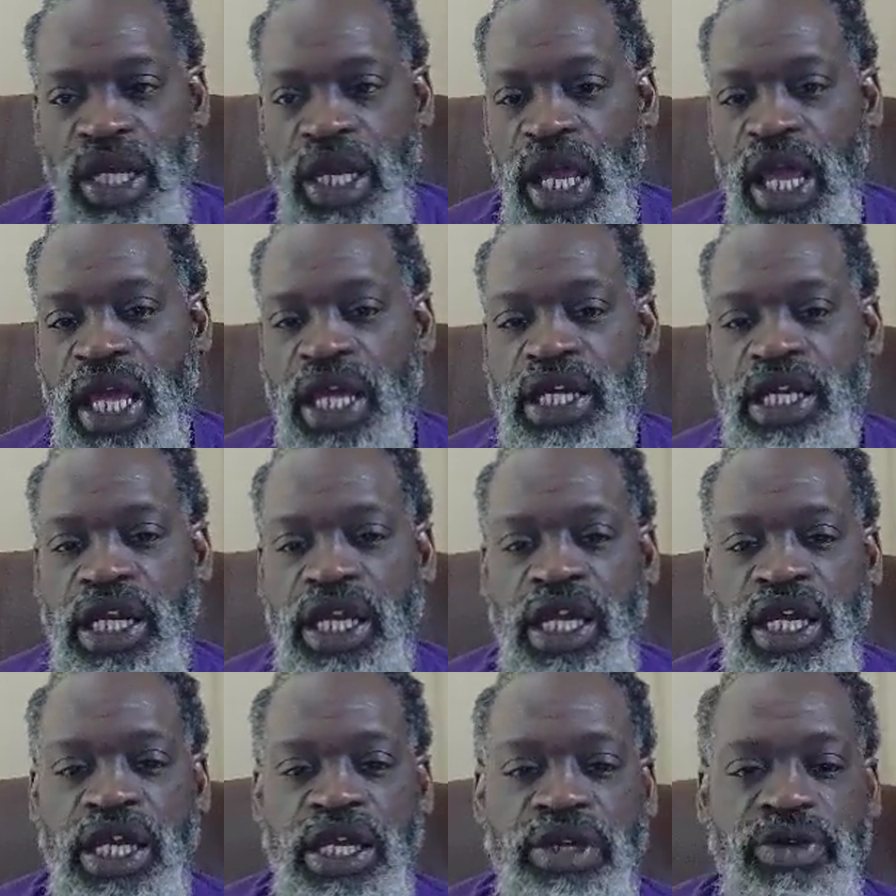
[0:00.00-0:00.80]
Hey,
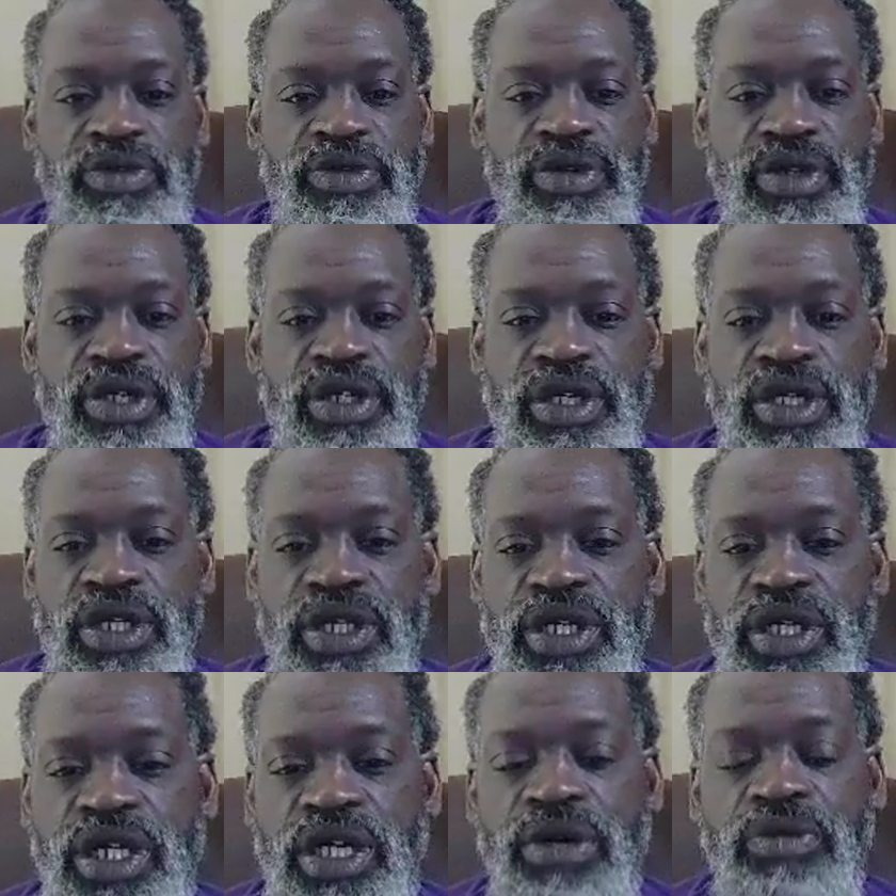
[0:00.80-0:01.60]
Cleve,
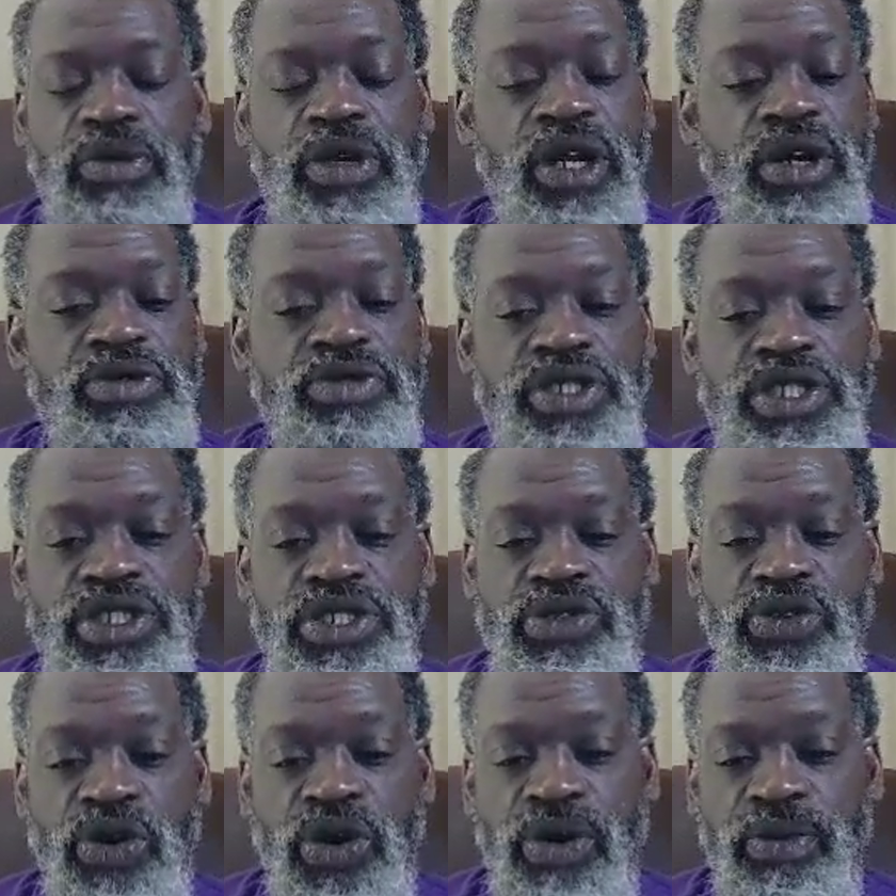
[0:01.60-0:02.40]
come close
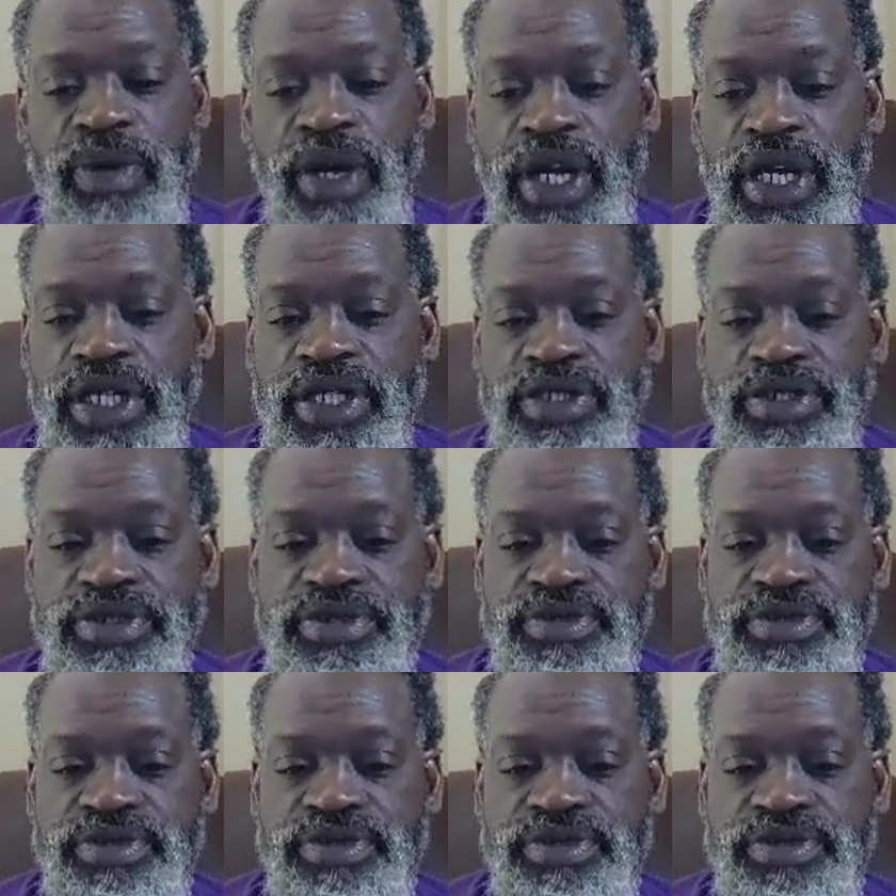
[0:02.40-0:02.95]
this door, man.